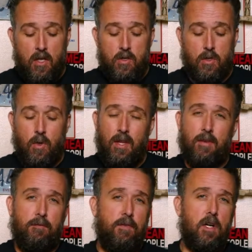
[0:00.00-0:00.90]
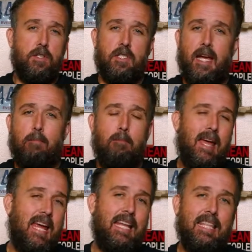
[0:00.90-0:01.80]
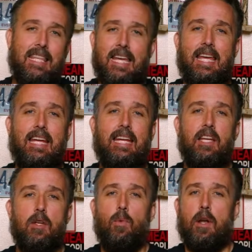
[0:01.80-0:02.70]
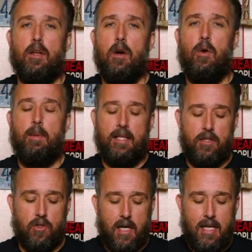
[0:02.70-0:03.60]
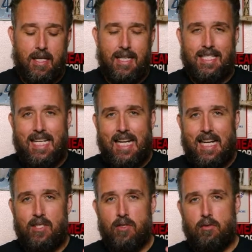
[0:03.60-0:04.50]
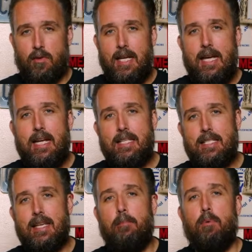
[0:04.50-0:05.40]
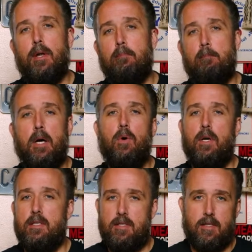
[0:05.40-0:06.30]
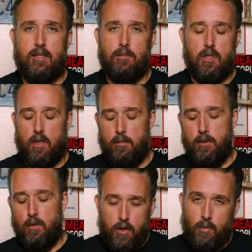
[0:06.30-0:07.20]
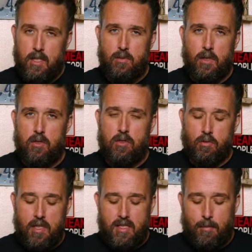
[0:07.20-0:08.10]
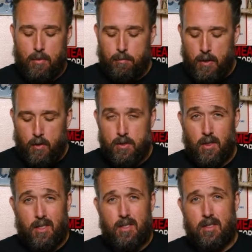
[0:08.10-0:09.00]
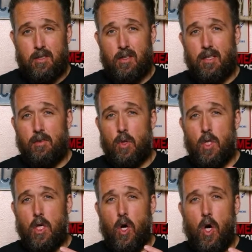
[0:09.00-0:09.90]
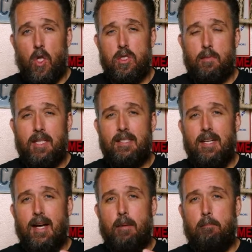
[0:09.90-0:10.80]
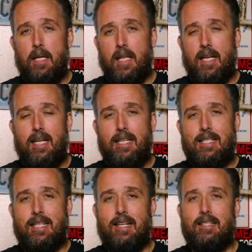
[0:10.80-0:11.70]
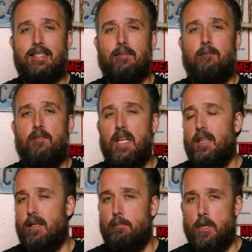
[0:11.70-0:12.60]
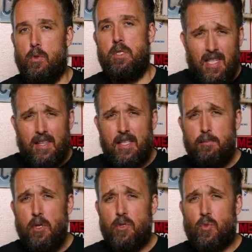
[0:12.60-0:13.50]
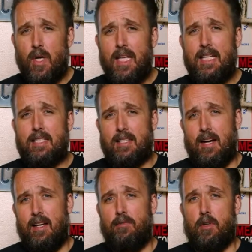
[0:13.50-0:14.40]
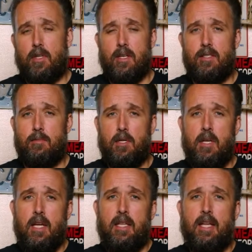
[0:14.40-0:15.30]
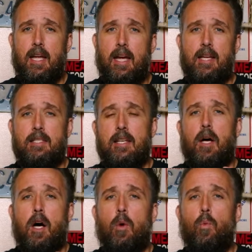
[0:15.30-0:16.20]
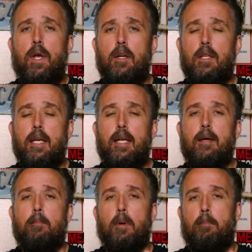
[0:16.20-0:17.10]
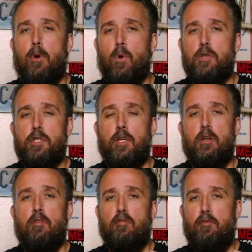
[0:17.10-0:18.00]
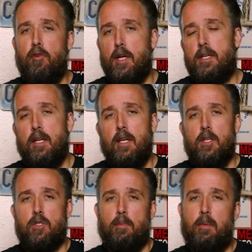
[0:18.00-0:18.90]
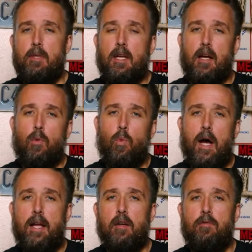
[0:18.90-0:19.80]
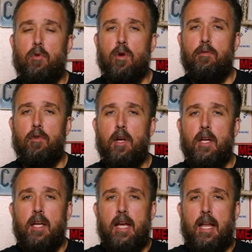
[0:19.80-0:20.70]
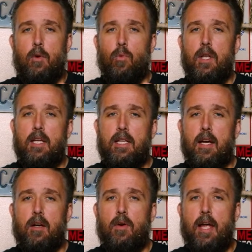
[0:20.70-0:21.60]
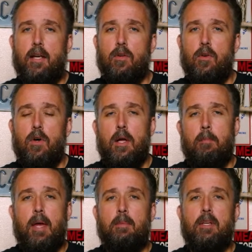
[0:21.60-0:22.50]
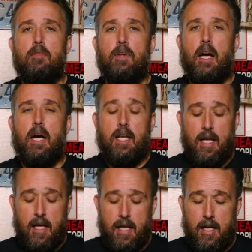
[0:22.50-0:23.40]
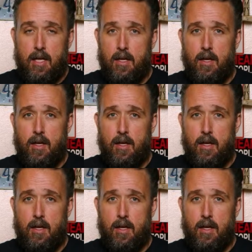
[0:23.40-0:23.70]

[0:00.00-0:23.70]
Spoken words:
So the first and main thing you want to know about the Trident is that it has 3 separate BOA systems on the boot. The reason we use 3 separate BOAs on this is it's going to give you the ultimate ability to custom fit the boot. This boot is really designed for a customer that has a weirdly proportioned foot. So maybe you got a wider forefoot and a really narrow ankle. Maybe you've got a